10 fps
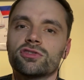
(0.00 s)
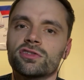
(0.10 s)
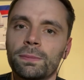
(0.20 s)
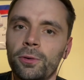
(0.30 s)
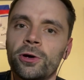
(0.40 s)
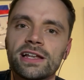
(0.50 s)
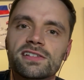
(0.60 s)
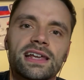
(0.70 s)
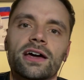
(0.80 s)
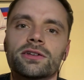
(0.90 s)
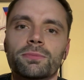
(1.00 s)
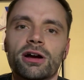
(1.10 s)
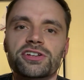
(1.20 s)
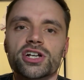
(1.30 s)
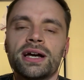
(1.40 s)
just to put Italy under
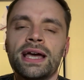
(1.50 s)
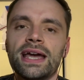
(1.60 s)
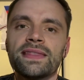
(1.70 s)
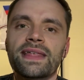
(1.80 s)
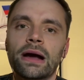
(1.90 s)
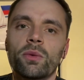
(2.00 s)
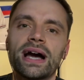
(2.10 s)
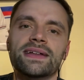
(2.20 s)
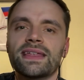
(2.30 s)
pressure in that way.